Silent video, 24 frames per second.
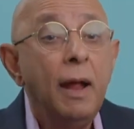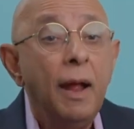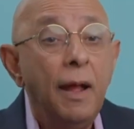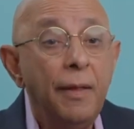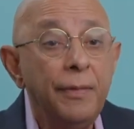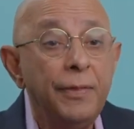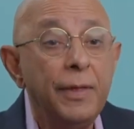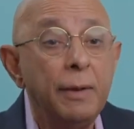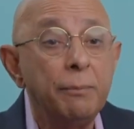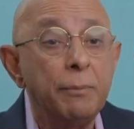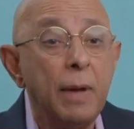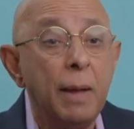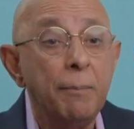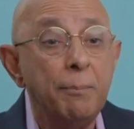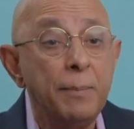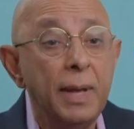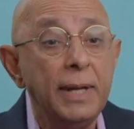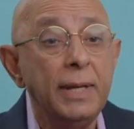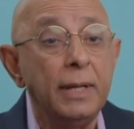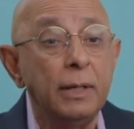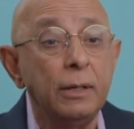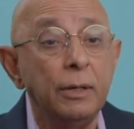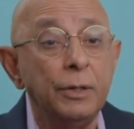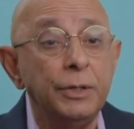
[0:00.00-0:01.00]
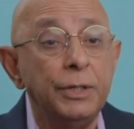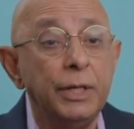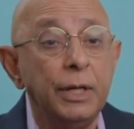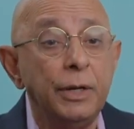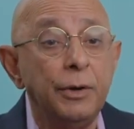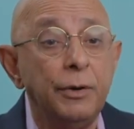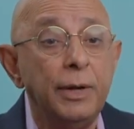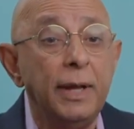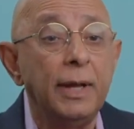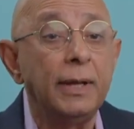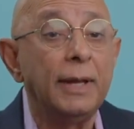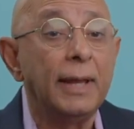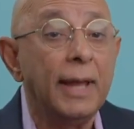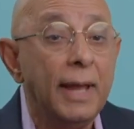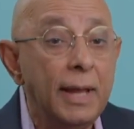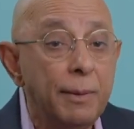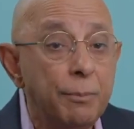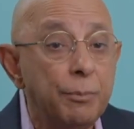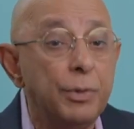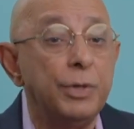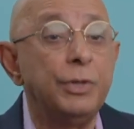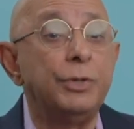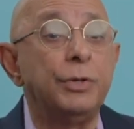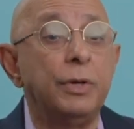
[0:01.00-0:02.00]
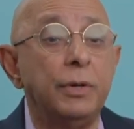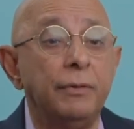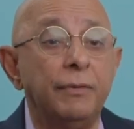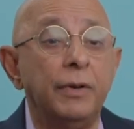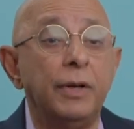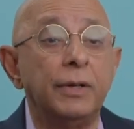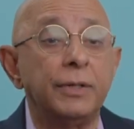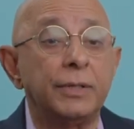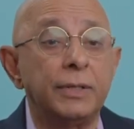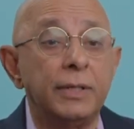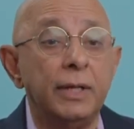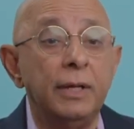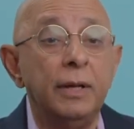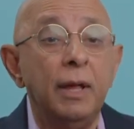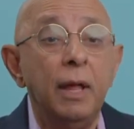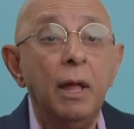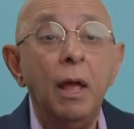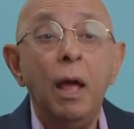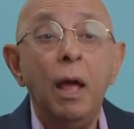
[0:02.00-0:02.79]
and then my medical degree at Cambridge University.